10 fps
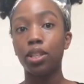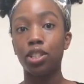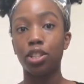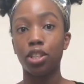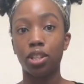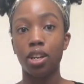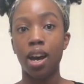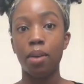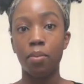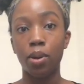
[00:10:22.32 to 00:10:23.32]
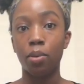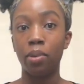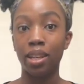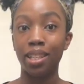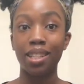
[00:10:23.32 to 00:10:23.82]
pretty sure I will
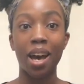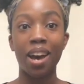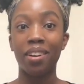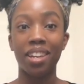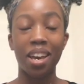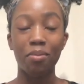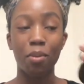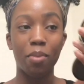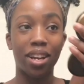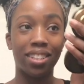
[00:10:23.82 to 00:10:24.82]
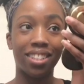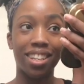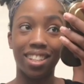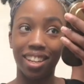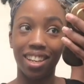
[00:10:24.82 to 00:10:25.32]
because I already have my
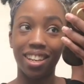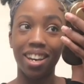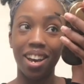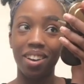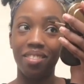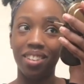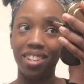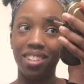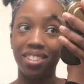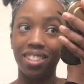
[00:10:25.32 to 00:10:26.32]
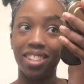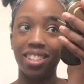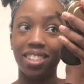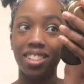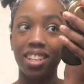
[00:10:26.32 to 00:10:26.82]
mindset like I want to do
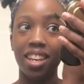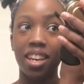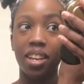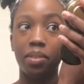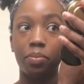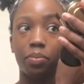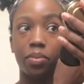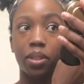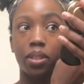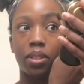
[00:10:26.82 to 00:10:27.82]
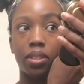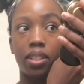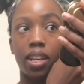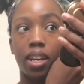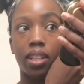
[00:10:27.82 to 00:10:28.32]
this. So
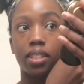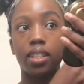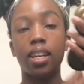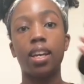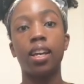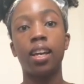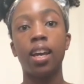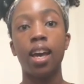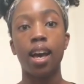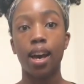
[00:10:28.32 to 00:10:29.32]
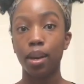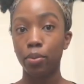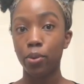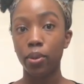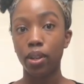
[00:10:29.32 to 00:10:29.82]
yeah, today
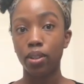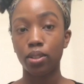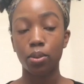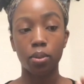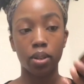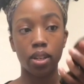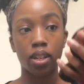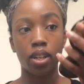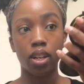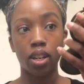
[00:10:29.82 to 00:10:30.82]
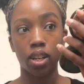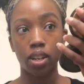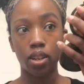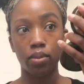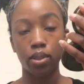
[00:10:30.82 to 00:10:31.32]
I'm going on a tour
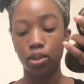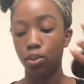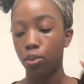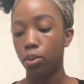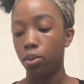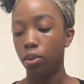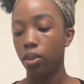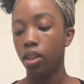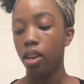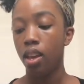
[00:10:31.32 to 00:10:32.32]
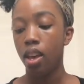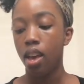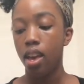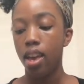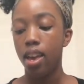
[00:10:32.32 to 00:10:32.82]
of the school
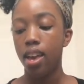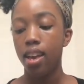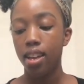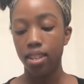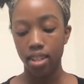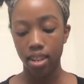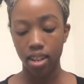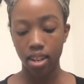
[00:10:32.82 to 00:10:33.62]
and